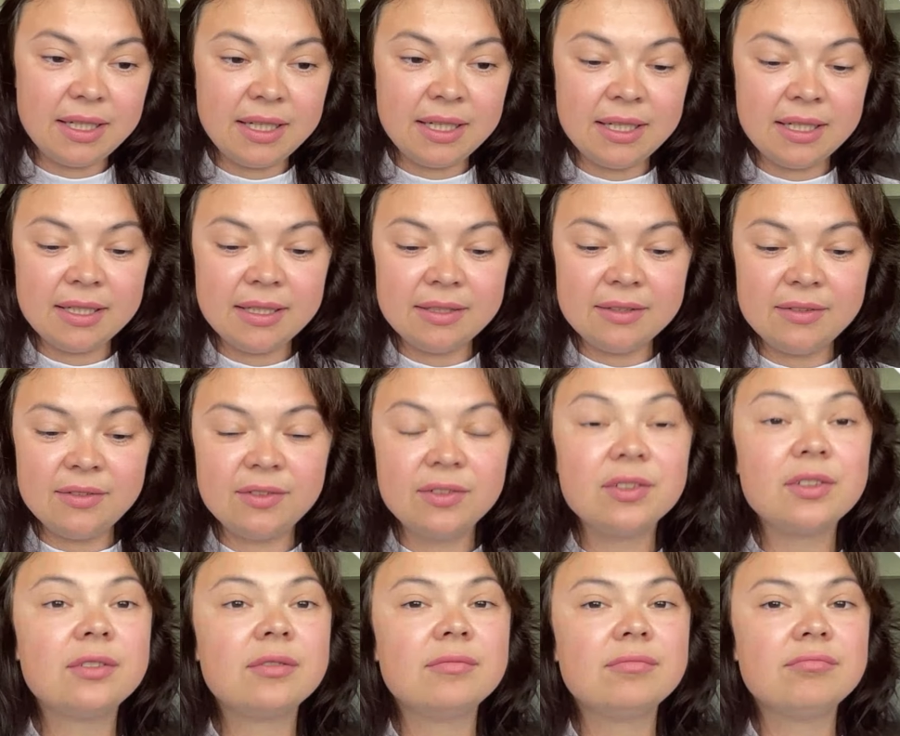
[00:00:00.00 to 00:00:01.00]
and
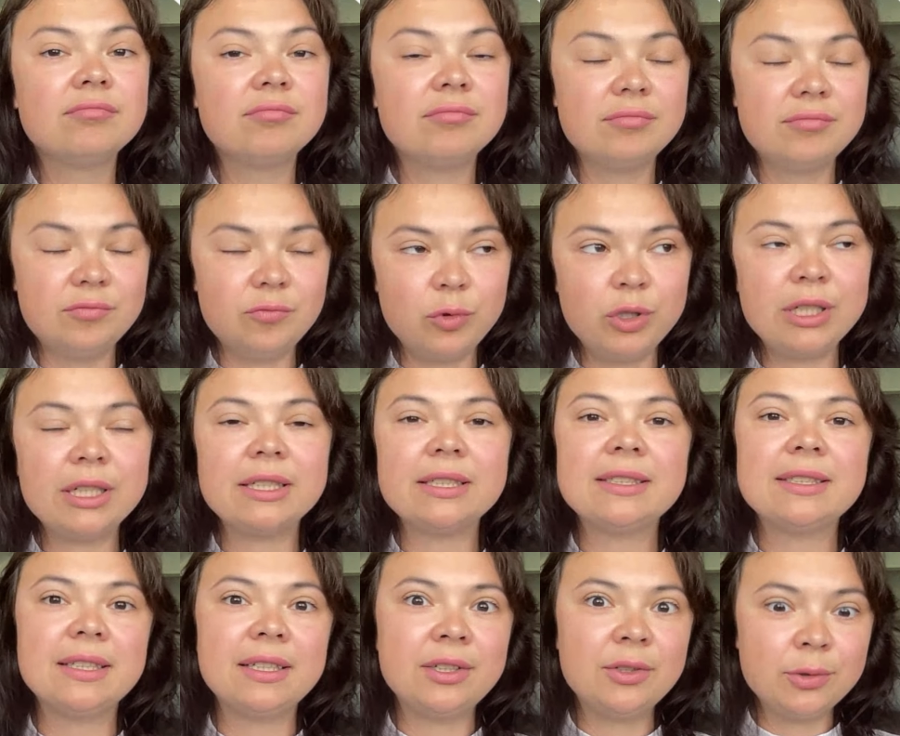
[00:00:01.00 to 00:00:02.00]
we're gonna
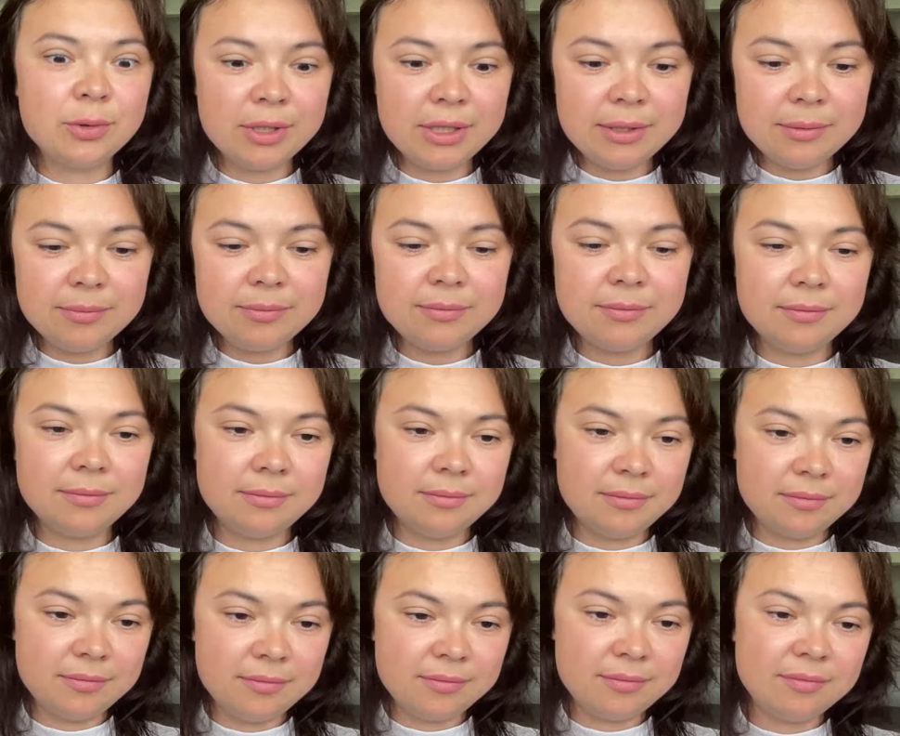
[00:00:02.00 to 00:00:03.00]
say cream,
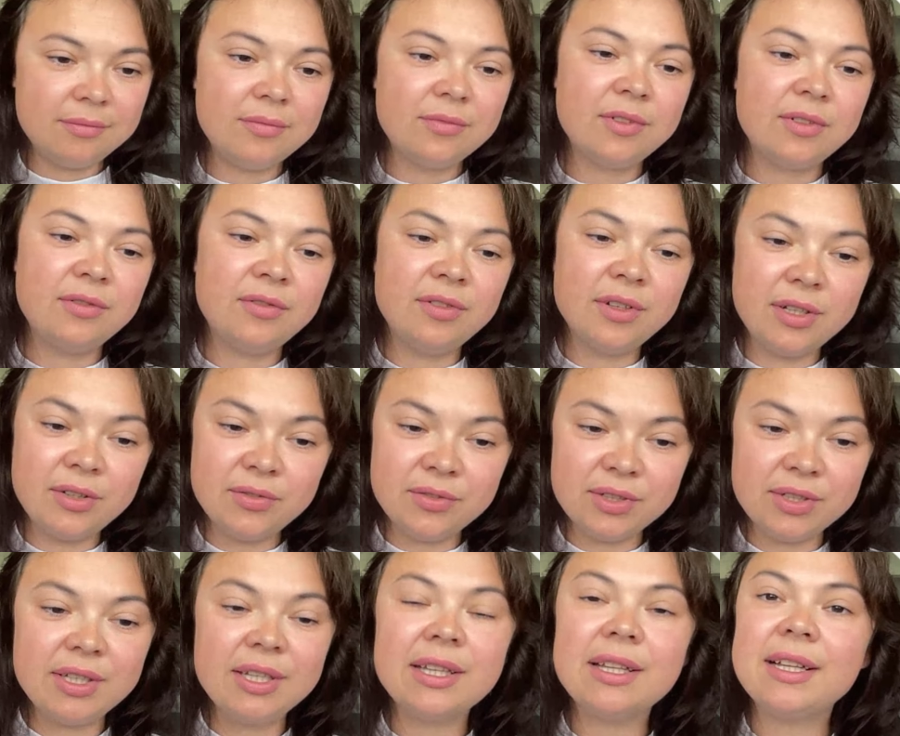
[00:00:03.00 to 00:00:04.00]

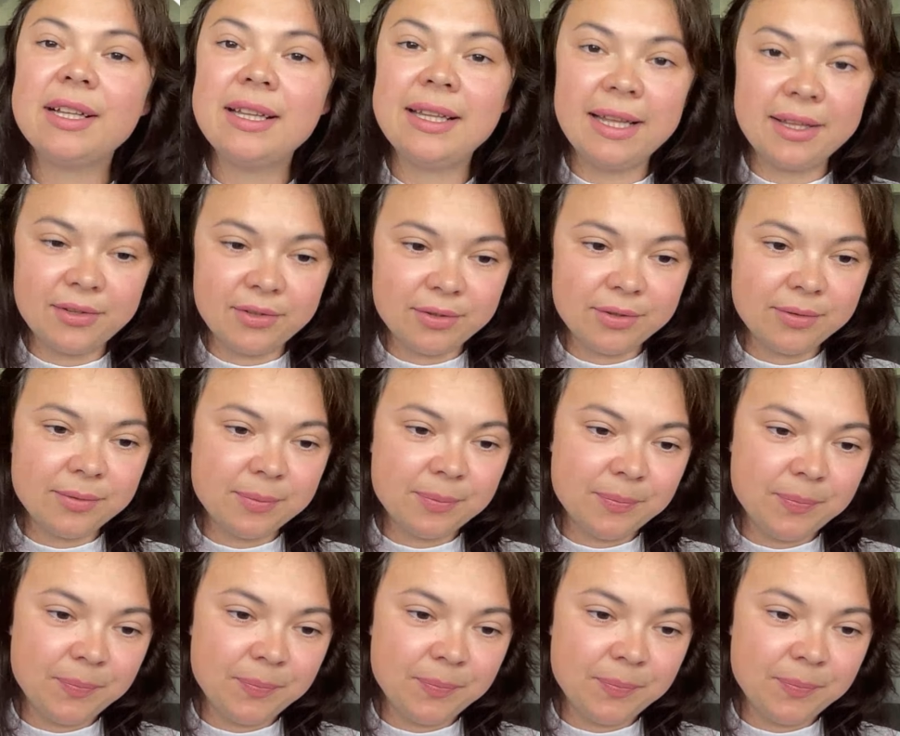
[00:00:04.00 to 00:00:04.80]
velvet, leather.